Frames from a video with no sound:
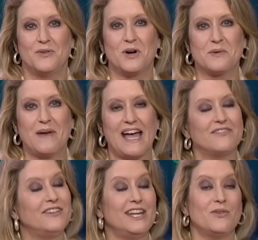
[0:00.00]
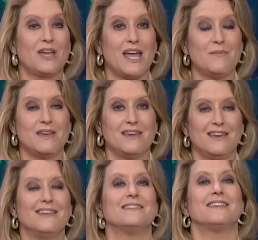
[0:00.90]
Welcome back. Video gaming
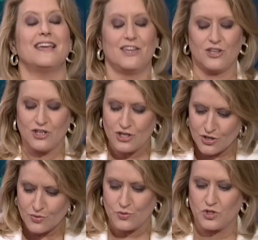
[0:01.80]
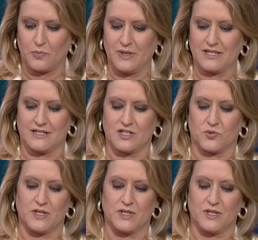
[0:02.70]
is a huge business.